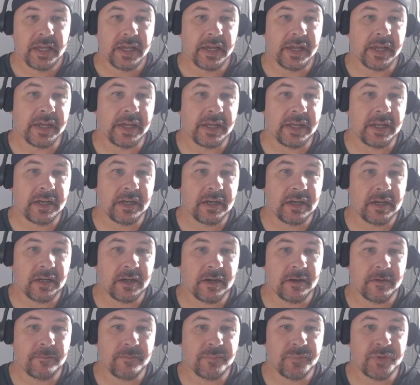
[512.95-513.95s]
And
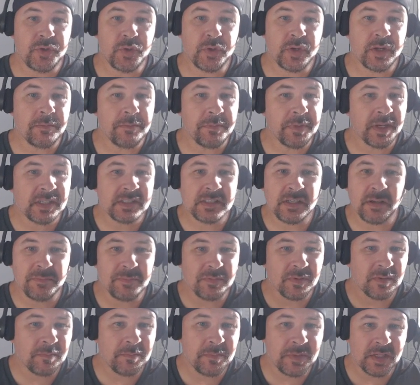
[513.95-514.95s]
you can mix
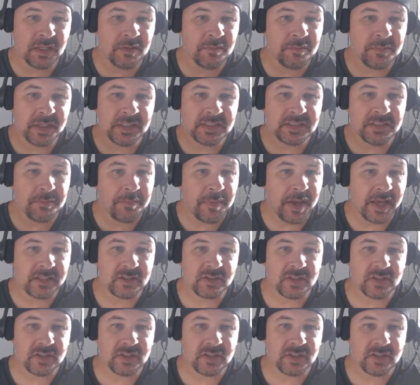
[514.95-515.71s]
and match